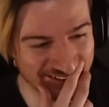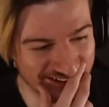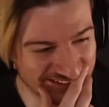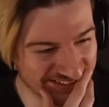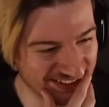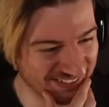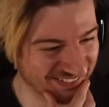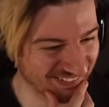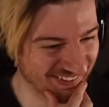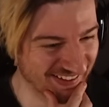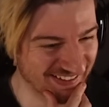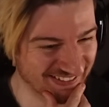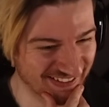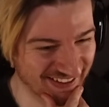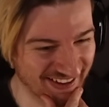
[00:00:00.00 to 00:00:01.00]
This is
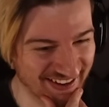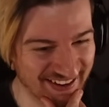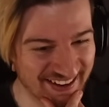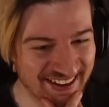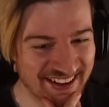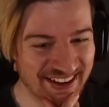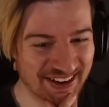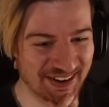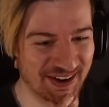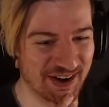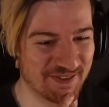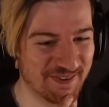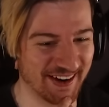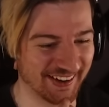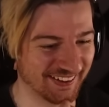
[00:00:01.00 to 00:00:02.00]
crazy.
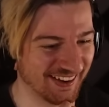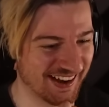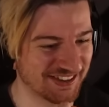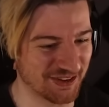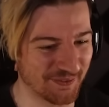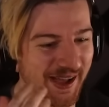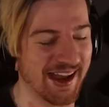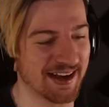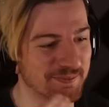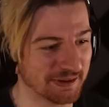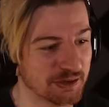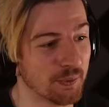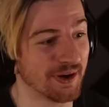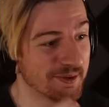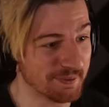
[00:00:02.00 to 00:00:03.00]
Oh my gosh. Okay, let me do it.